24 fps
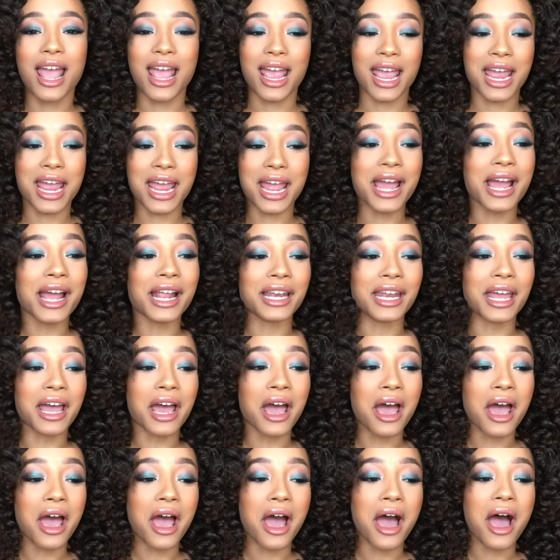and
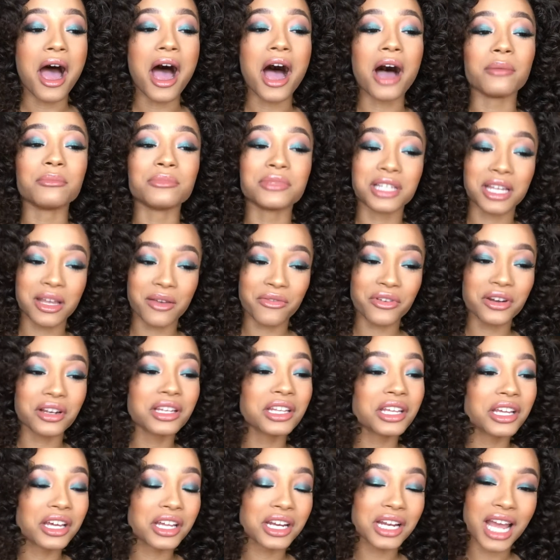I'm
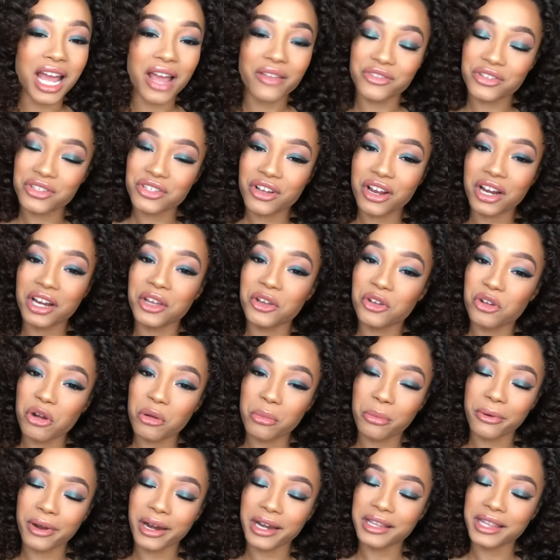definitely gonna have to start
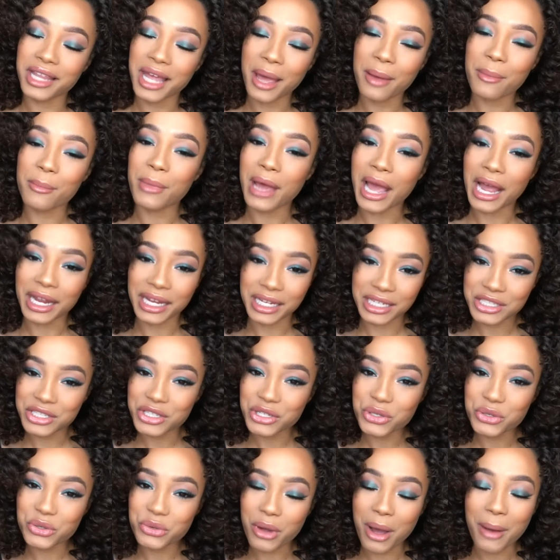incorporating that back
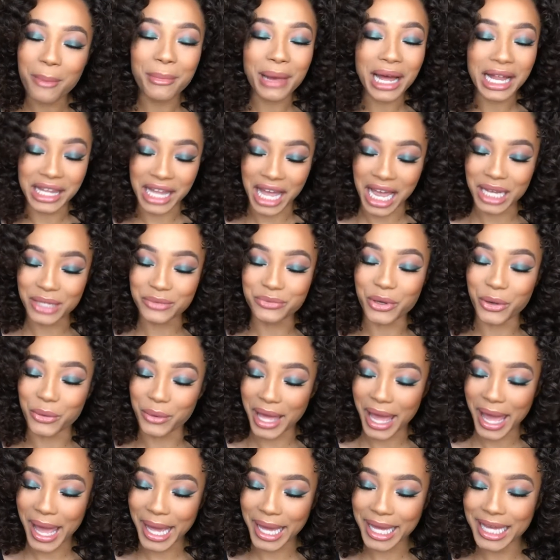into my life,
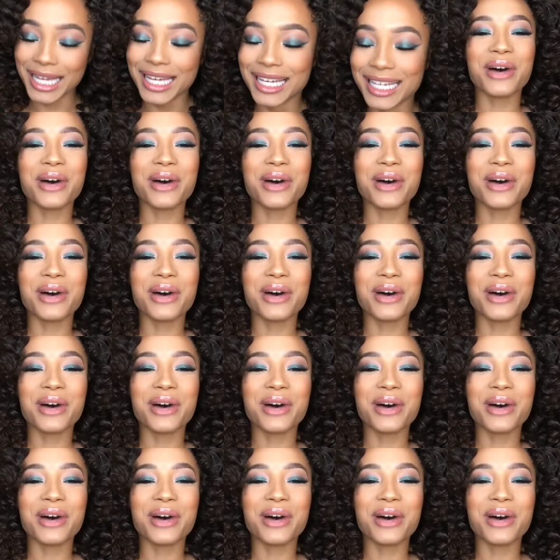okay?